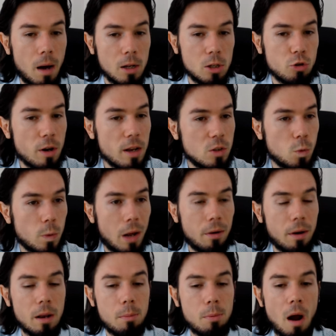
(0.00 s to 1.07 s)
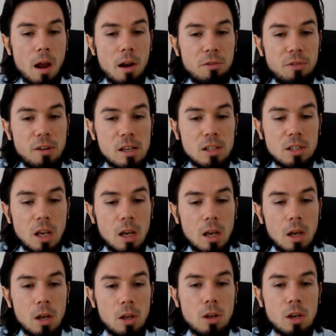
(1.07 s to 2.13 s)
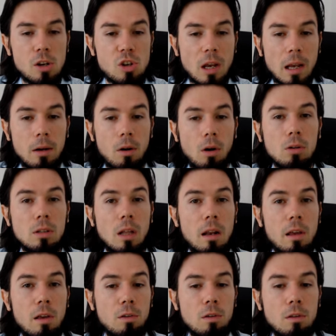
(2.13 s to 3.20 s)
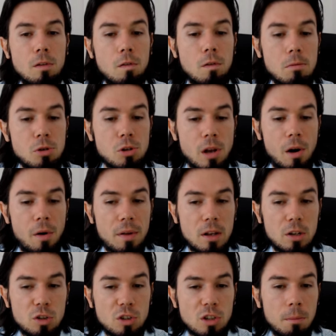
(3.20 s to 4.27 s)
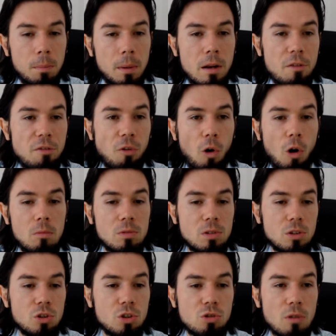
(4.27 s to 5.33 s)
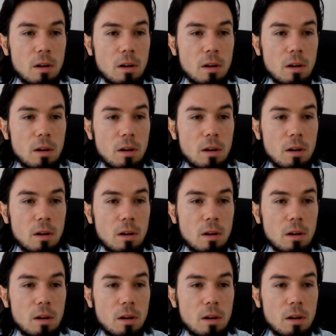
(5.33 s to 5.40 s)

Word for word: in my trades without any prior fees. You can check out all the links in the description area, just complete the forms and just